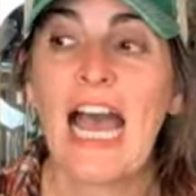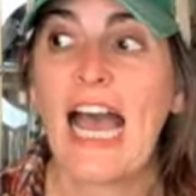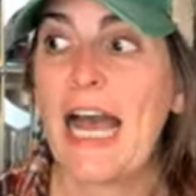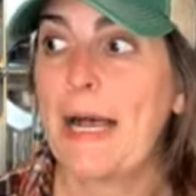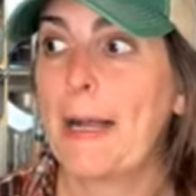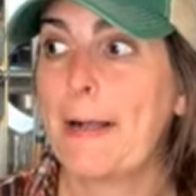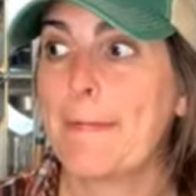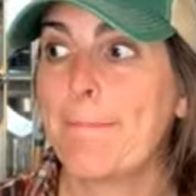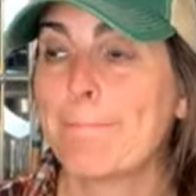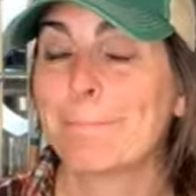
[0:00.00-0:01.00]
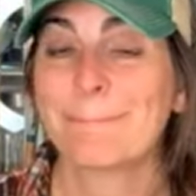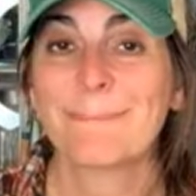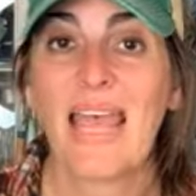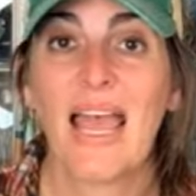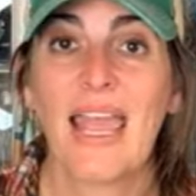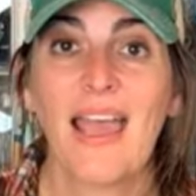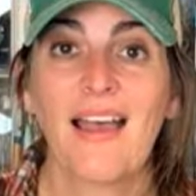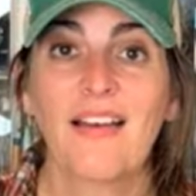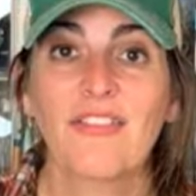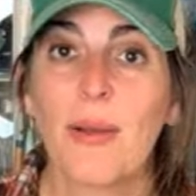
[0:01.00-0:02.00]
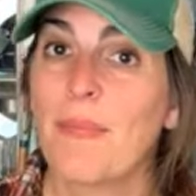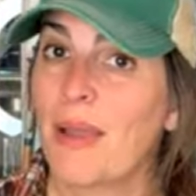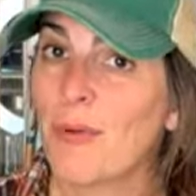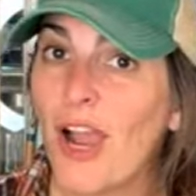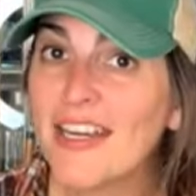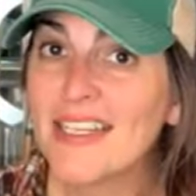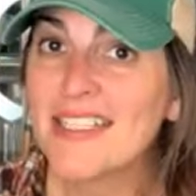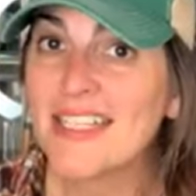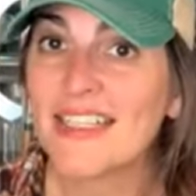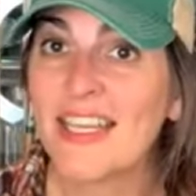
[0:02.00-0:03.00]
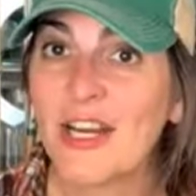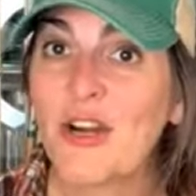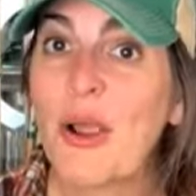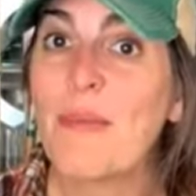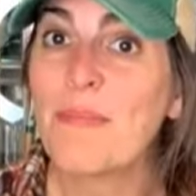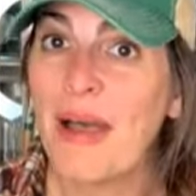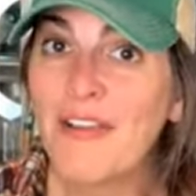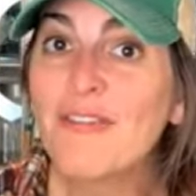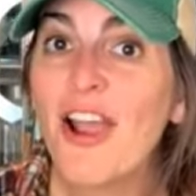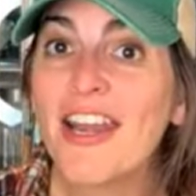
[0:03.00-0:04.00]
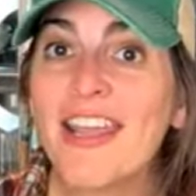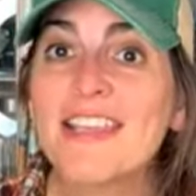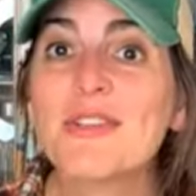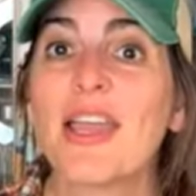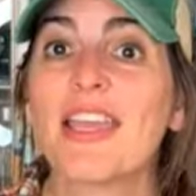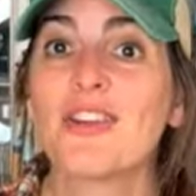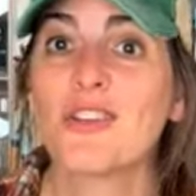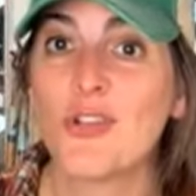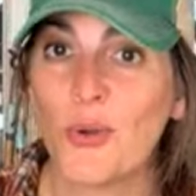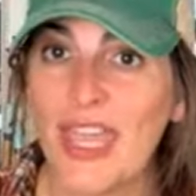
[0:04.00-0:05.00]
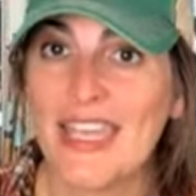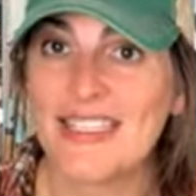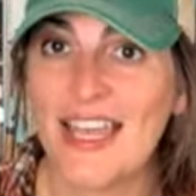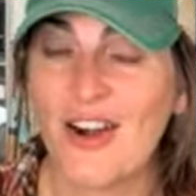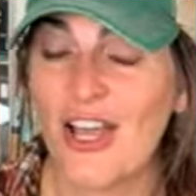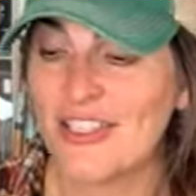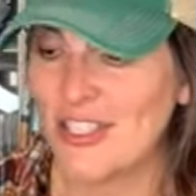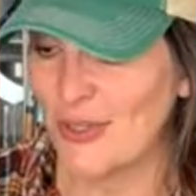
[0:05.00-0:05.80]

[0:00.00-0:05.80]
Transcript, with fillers: uh, I have my product in there by Friday I can showcase that all